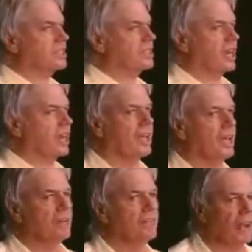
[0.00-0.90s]
that I
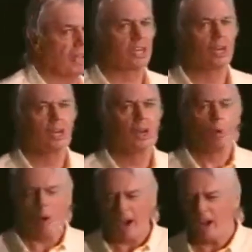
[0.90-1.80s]
face.
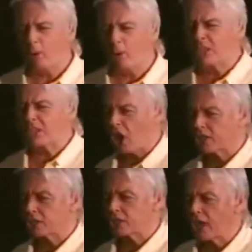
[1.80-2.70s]
Why don't we
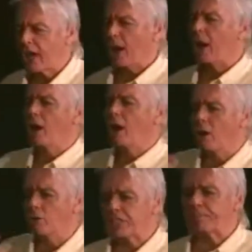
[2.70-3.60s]
start
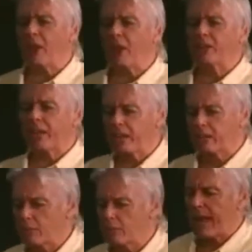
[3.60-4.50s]
responding
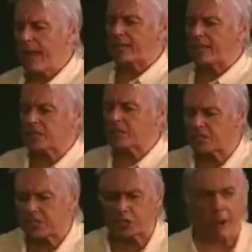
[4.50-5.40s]
and reacting to
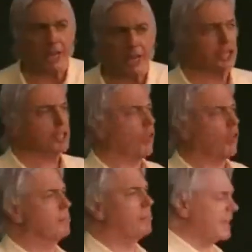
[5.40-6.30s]
situations on the
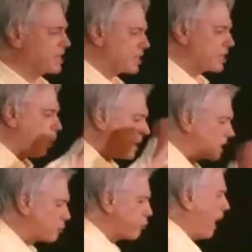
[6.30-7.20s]
basis of what
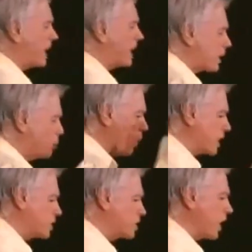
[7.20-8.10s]
is right and what
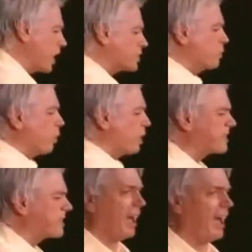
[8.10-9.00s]
is just and what is
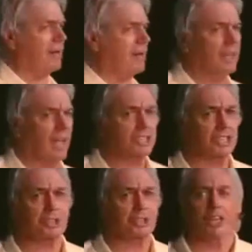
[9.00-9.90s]
fair in that
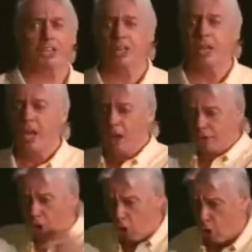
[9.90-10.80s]
situation for
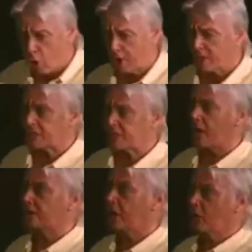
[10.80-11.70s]
all
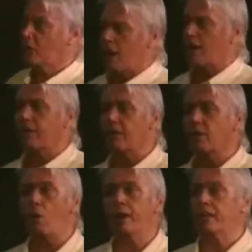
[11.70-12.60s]
concerned, rather than
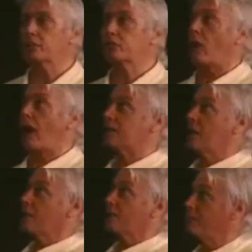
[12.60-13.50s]
what is right
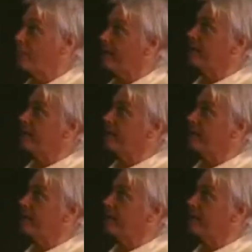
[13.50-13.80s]
for me,